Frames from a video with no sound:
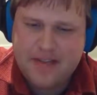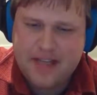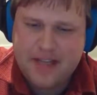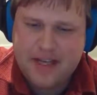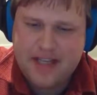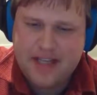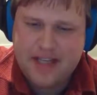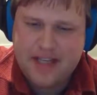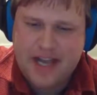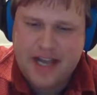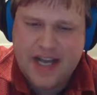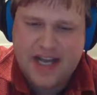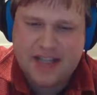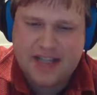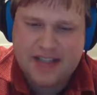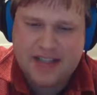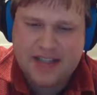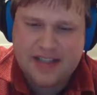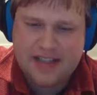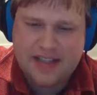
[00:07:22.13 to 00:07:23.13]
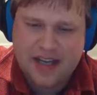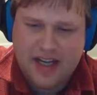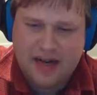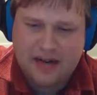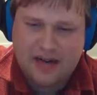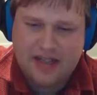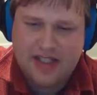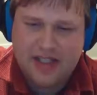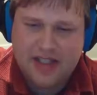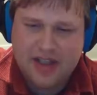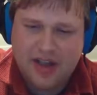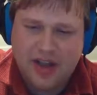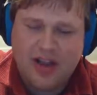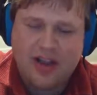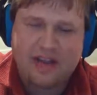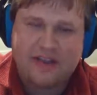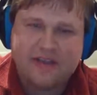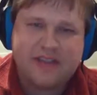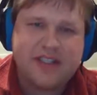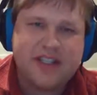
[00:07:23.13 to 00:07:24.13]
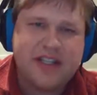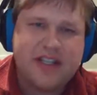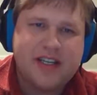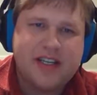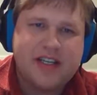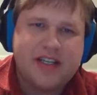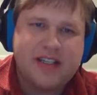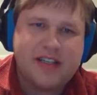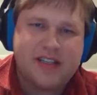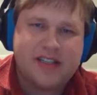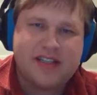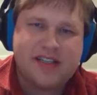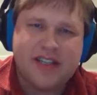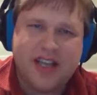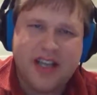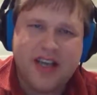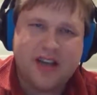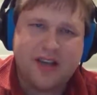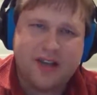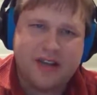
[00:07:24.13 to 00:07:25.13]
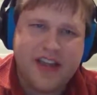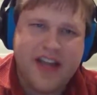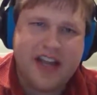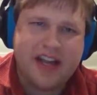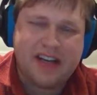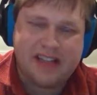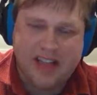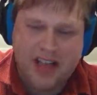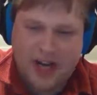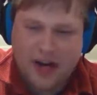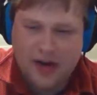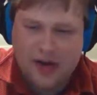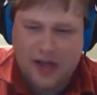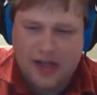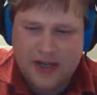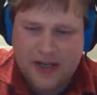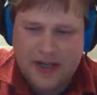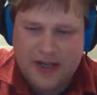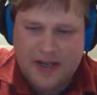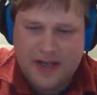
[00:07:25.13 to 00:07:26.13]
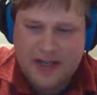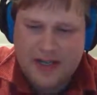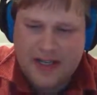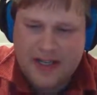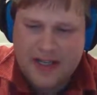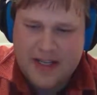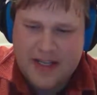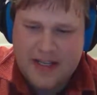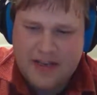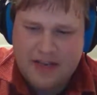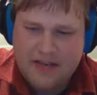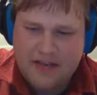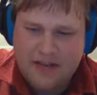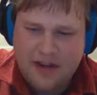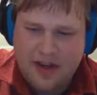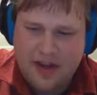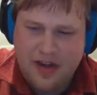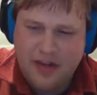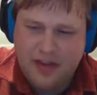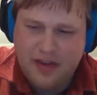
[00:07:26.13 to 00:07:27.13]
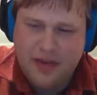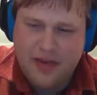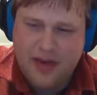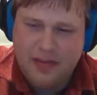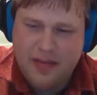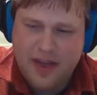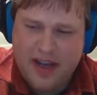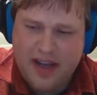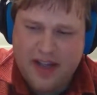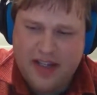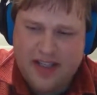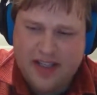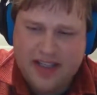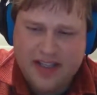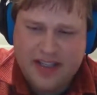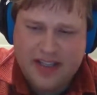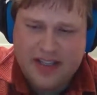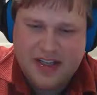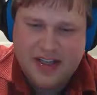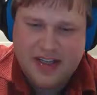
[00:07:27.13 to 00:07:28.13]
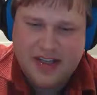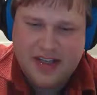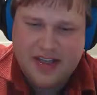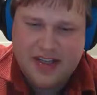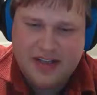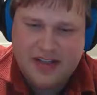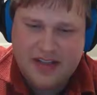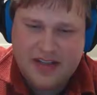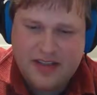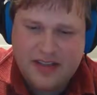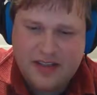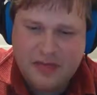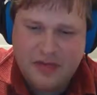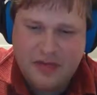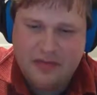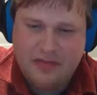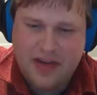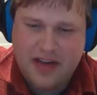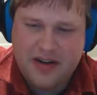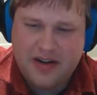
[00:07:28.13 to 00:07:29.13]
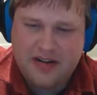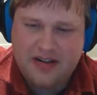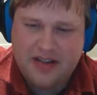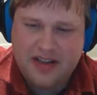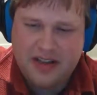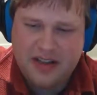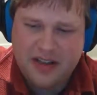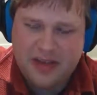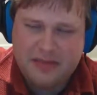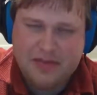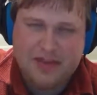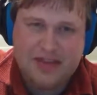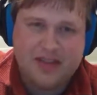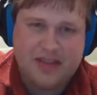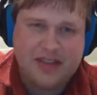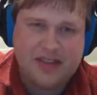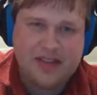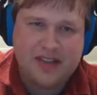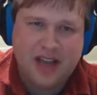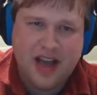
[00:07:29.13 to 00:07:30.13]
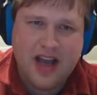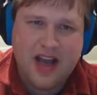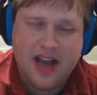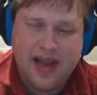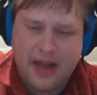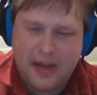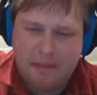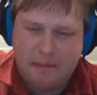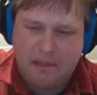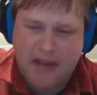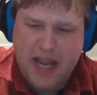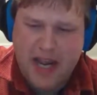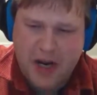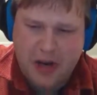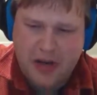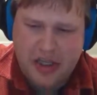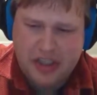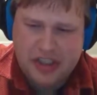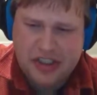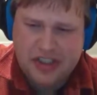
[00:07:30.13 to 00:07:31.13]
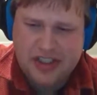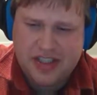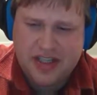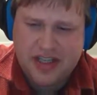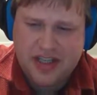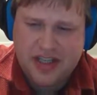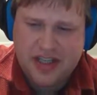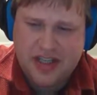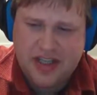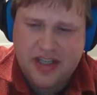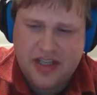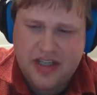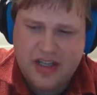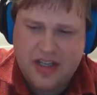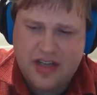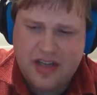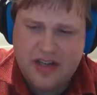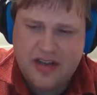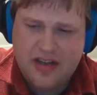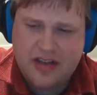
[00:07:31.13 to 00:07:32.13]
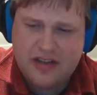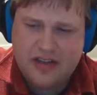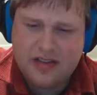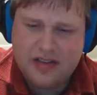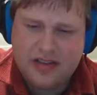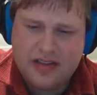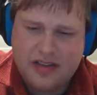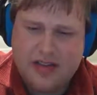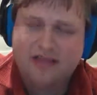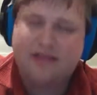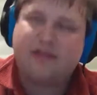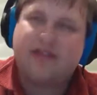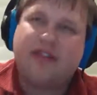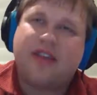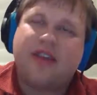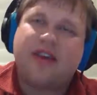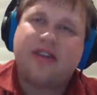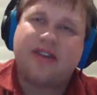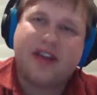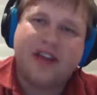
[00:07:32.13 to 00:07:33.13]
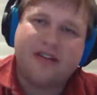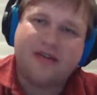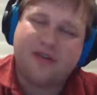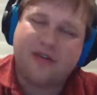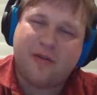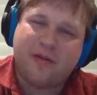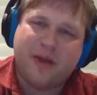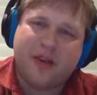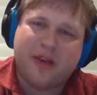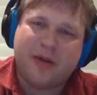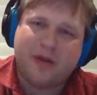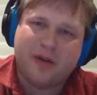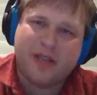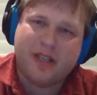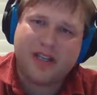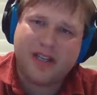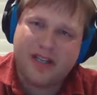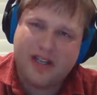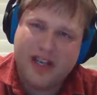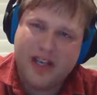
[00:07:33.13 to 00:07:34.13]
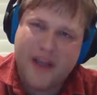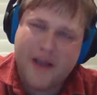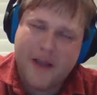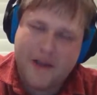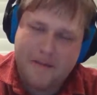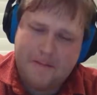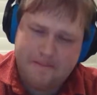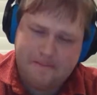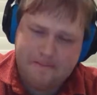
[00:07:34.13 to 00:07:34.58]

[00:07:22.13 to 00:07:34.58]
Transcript: And at last I resolved to scale that tower, fall though I might, since it were better to glimpse the sky and perish than to live without ever beholding day.